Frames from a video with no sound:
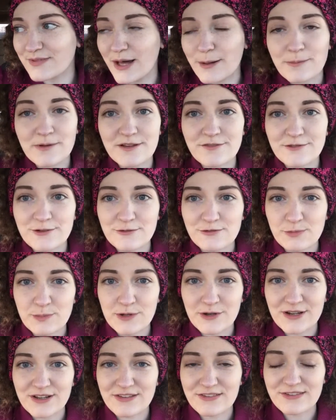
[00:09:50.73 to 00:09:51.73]
uplift your
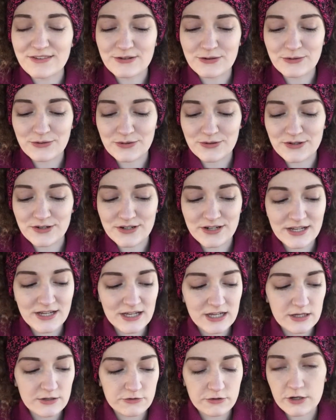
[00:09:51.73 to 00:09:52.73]
spirits or
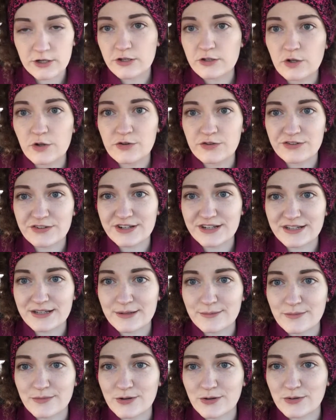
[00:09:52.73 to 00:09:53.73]
draw you closer to
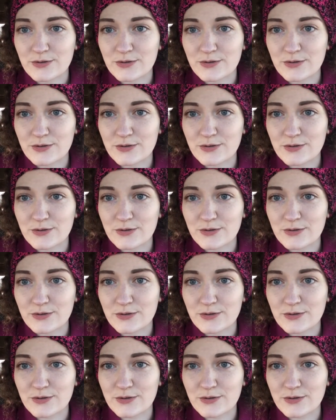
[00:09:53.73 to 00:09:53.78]
Him,